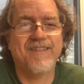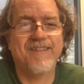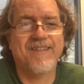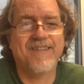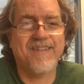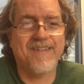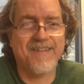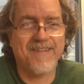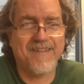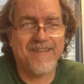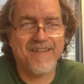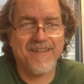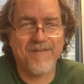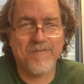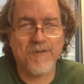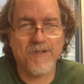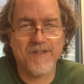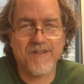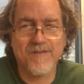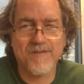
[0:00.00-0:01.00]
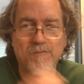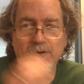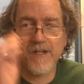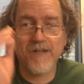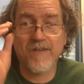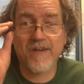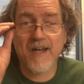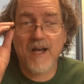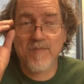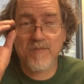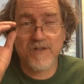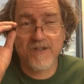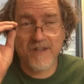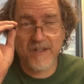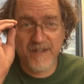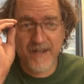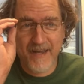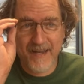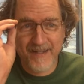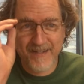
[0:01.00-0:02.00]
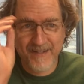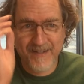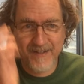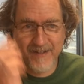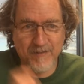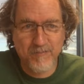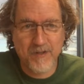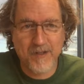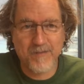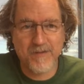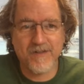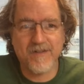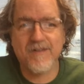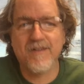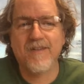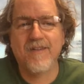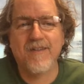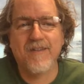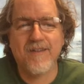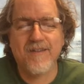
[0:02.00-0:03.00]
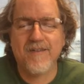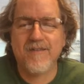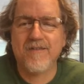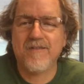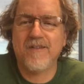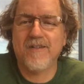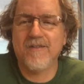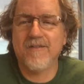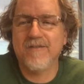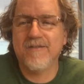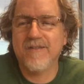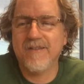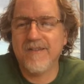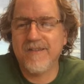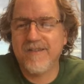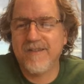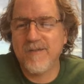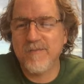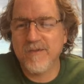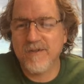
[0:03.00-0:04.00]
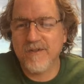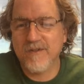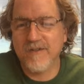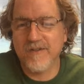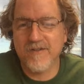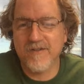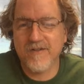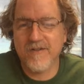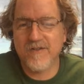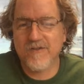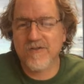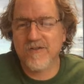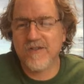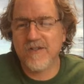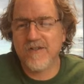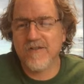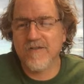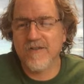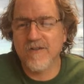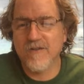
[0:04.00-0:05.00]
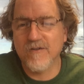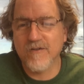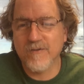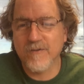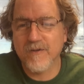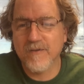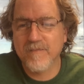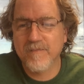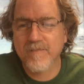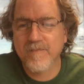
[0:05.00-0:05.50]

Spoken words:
it was a way of accomplishing the task, and maybe at least seems a little interesting or unusual.